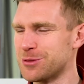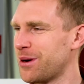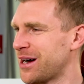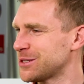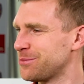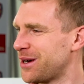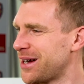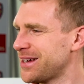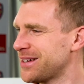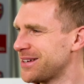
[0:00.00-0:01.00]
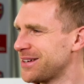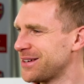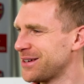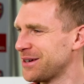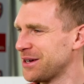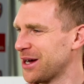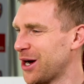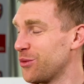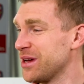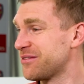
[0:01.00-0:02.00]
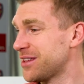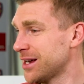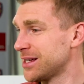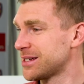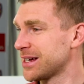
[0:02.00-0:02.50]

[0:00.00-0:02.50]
pass by, how we have done as an